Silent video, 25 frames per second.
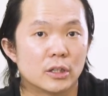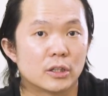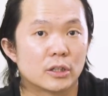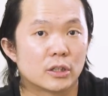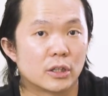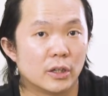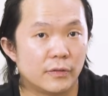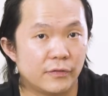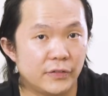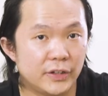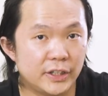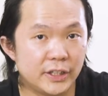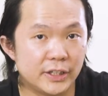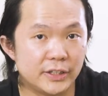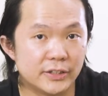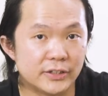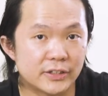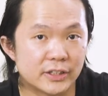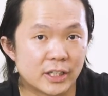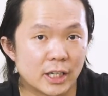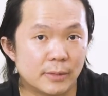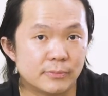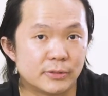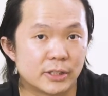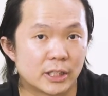convenience
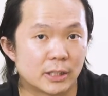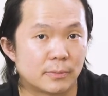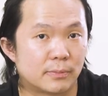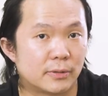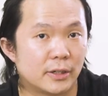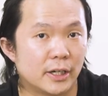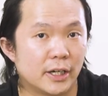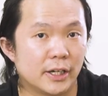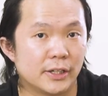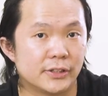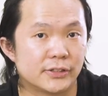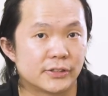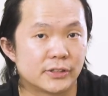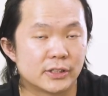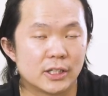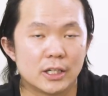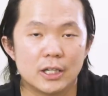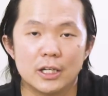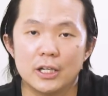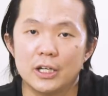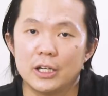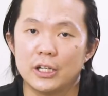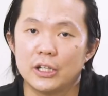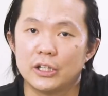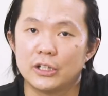comes at a price.
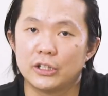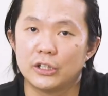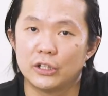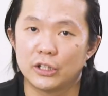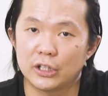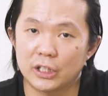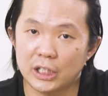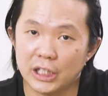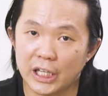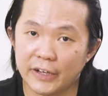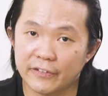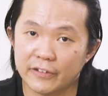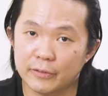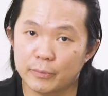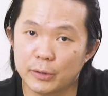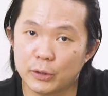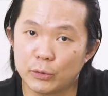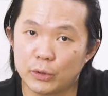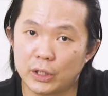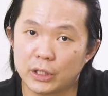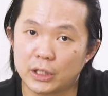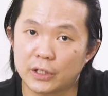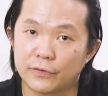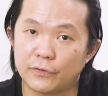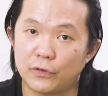You're gonna have to be
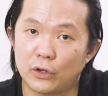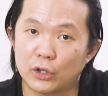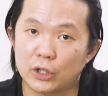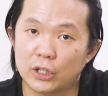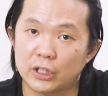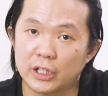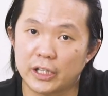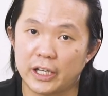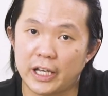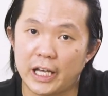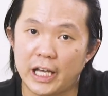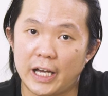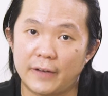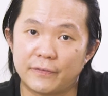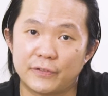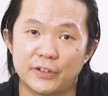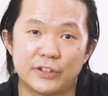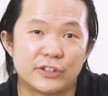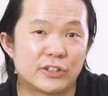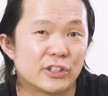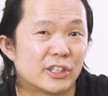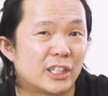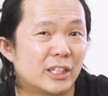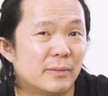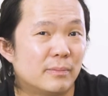willing to fork out a hefty
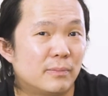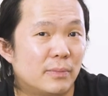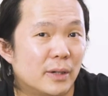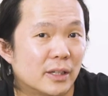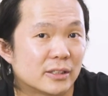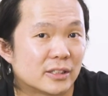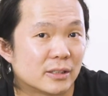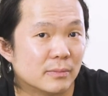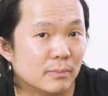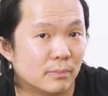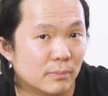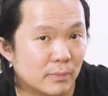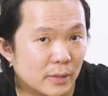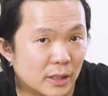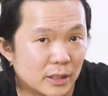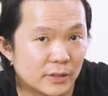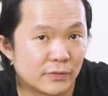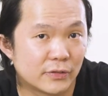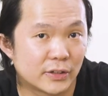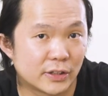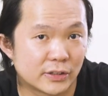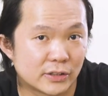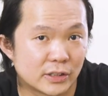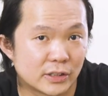$30 a month for their